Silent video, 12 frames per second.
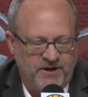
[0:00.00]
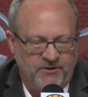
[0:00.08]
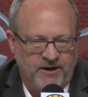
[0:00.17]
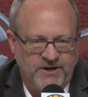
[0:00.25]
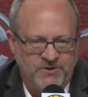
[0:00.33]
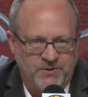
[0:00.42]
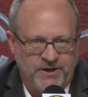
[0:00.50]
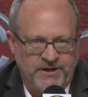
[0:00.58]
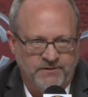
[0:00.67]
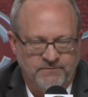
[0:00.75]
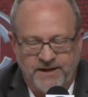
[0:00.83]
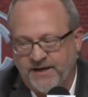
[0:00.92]
graduate,
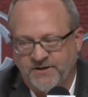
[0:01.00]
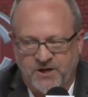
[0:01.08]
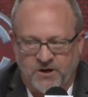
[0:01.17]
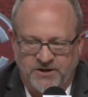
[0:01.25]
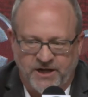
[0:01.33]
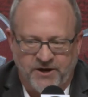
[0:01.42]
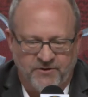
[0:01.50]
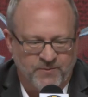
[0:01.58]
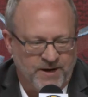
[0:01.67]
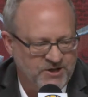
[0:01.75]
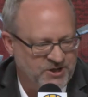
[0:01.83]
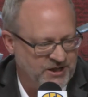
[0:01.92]
and they can talk to Heather,
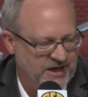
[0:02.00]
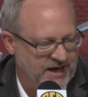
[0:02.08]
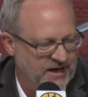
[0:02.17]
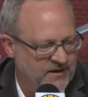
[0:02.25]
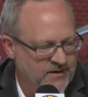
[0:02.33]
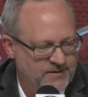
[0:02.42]
my GA.